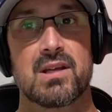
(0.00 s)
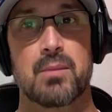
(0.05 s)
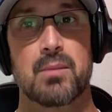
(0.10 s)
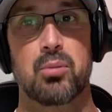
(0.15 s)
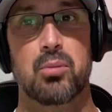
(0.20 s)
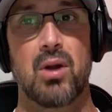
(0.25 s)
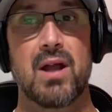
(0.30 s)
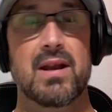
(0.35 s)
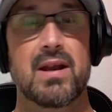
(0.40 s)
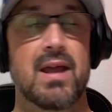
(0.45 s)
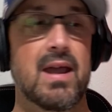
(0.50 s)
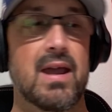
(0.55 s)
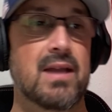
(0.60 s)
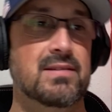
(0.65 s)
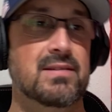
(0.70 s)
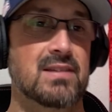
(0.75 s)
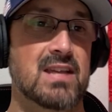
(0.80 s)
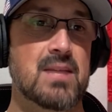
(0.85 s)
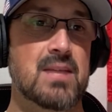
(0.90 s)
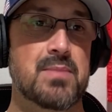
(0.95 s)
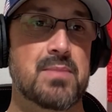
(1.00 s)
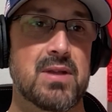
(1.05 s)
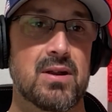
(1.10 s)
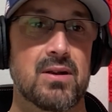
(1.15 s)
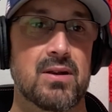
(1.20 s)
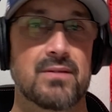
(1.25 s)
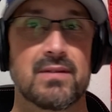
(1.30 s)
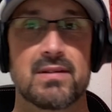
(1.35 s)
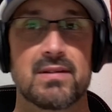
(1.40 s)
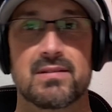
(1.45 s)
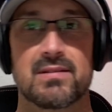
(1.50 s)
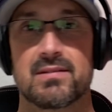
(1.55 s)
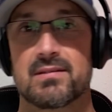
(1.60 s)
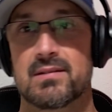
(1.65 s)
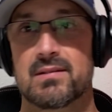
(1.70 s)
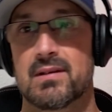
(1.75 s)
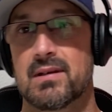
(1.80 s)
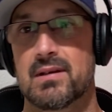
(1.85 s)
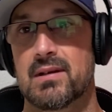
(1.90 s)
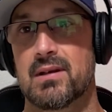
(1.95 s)
Okay, Brian Hayes. I keep hearing
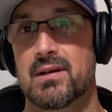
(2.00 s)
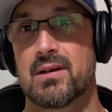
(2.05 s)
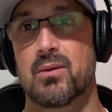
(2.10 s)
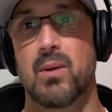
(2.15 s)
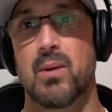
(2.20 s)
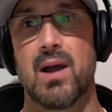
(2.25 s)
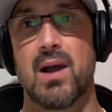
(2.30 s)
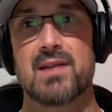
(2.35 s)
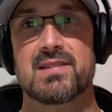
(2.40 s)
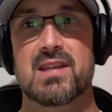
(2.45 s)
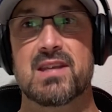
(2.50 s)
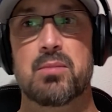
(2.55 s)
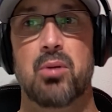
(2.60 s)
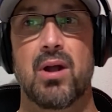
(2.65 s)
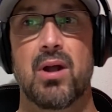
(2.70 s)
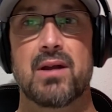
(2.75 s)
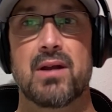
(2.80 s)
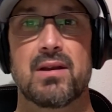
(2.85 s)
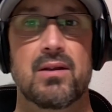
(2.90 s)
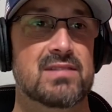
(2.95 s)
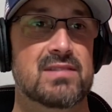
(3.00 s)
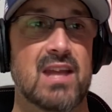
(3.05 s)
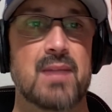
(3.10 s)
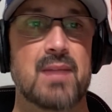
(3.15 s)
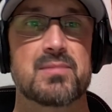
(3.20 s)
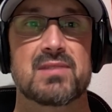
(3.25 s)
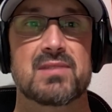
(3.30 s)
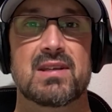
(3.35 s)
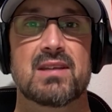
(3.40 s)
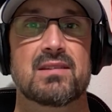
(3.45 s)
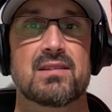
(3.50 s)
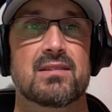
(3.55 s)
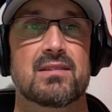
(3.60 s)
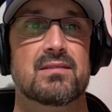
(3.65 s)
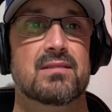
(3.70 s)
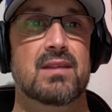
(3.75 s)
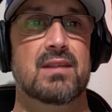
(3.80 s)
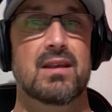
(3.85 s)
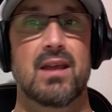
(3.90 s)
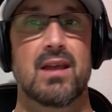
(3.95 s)
this. Why is Key Bryant? His name's
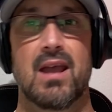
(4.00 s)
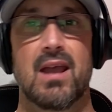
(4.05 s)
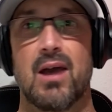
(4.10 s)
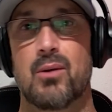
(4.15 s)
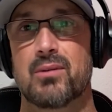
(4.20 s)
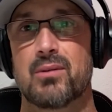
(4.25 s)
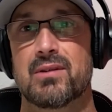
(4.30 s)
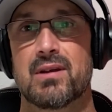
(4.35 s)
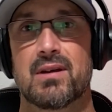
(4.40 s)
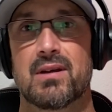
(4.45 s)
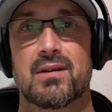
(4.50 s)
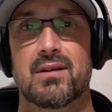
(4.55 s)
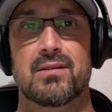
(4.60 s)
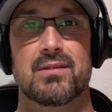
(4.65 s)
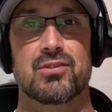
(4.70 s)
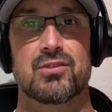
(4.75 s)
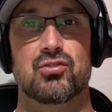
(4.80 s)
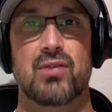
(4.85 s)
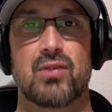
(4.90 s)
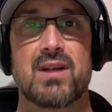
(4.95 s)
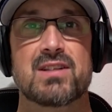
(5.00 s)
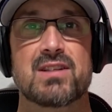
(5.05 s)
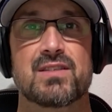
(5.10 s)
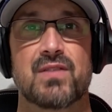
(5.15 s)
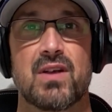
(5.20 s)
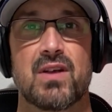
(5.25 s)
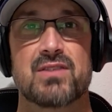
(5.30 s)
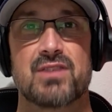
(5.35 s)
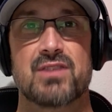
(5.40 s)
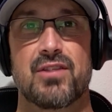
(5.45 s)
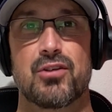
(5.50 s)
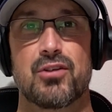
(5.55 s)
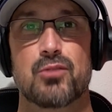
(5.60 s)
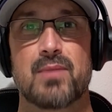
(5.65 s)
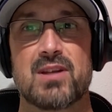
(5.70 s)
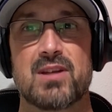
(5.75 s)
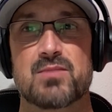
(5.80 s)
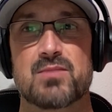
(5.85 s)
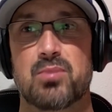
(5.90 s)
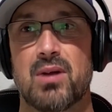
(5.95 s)
out in the trade sphere as a
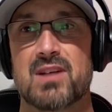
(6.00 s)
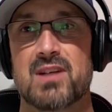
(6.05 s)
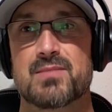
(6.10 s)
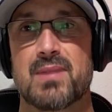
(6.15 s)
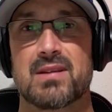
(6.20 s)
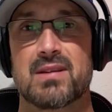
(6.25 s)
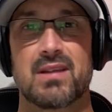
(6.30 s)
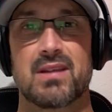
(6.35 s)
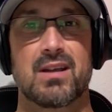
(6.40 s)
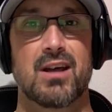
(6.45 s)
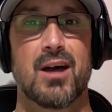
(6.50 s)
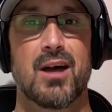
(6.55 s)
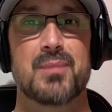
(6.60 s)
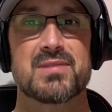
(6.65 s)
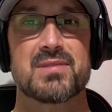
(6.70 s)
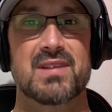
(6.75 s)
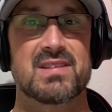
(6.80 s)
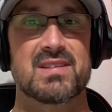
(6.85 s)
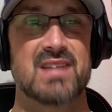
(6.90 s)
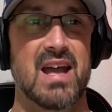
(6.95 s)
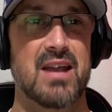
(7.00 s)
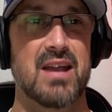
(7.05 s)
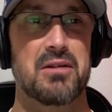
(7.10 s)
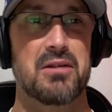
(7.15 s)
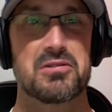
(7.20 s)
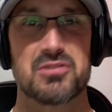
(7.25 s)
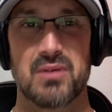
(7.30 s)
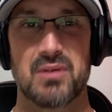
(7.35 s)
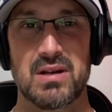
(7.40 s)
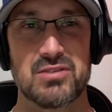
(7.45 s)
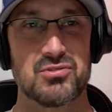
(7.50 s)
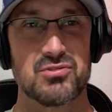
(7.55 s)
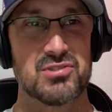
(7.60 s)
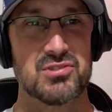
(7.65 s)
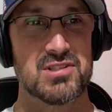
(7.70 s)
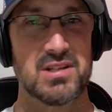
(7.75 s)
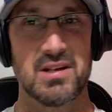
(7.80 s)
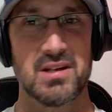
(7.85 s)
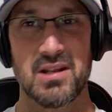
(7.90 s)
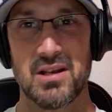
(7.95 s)
third base prospect. The Cubs and the Tigers are
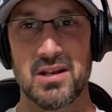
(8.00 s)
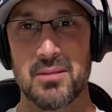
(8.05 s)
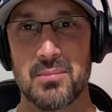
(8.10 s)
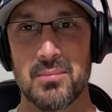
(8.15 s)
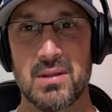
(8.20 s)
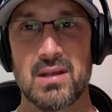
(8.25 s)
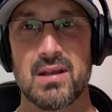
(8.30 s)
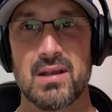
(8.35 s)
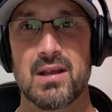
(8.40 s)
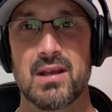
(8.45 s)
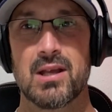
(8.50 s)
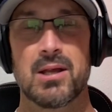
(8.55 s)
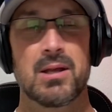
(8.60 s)
interested in him.